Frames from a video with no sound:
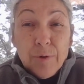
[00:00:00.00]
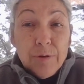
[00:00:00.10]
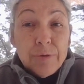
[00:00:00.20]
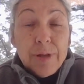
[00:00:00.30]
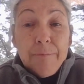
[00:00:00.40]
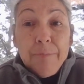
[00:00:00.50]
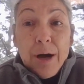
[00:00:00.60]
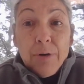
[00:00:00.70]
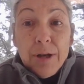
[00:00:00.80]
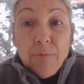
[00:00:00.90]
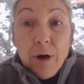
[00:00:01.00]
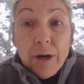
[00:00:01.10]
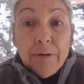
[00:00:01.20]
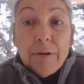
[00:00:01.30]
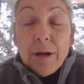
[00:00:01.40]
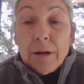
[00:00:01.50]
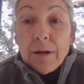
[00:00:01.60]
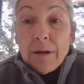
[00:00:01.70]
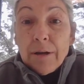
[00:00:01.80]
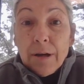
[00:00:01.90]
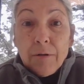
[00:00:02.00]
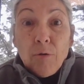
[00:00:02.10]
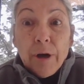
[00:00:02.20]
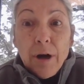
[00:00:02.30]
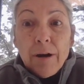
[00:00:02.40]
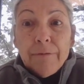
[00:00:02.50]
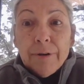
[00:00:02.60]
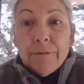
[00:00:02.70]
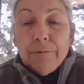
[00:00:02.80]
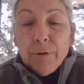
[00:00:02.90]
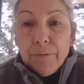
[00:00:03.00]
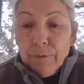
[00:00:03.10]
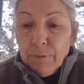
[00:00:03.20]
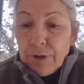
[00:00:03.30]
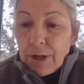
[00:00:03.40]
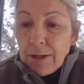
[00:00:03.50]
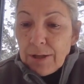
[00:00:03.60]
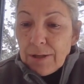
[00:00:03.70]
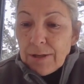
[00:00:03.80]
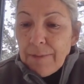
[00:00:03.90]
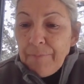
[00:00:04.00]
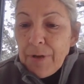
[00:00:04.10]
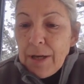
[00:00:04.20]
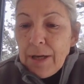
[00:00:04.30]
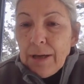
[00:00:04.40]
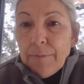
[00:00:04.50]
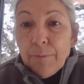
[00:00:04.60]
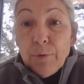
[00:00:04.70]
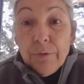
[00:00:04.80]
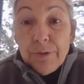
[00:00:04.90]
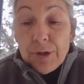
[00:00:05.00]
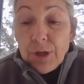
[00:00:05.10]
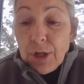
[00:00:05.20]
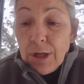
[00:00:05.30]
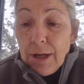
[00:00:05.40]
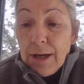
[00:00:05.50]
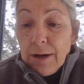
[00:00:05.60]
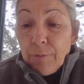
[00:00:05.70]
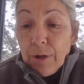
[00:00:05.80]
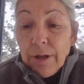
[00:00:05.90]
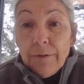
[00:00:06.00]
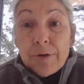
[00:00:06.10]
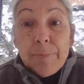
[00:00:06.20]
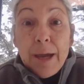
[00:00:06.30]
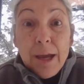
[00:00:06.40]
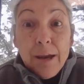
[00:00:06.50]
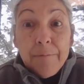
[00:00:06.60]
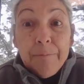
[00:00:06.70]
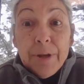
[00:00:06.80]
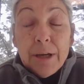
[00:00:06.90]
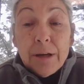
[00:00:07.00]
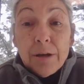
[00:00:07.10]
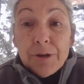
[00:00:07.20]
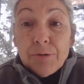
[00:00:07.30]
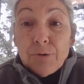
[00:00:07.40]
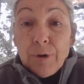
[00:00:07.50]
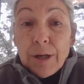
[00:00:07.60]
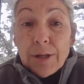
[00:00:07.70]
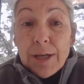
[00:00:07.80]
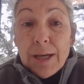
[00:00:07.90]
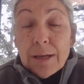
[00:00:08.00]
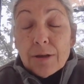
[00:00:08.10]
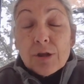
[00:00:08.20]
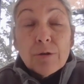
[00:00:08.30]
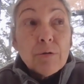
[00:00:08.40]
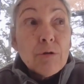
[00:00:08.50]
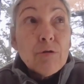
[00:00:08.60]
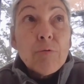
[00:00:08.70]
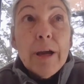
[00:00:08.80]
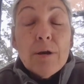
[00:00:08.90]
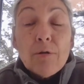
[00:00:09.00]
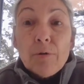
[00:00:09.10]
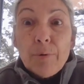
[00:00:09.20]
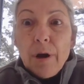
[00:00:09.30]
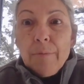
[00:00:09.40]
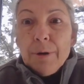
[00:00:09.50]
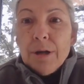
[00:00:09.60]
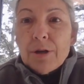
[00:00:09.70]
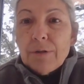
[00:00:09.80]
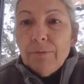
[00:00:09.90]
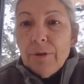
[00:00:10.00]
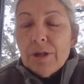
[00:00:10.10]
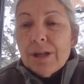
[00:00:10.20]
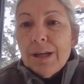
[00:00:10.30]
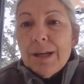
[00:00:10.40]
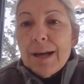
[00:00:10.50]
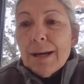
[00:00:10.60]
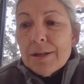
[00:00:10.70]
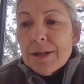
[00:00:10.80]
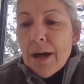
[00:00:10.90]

use that Bao He Wan uh, quite often for food stasis, it moves the chi and relieves pain, and it also drains heat. So great herbal combination for these kitty cats.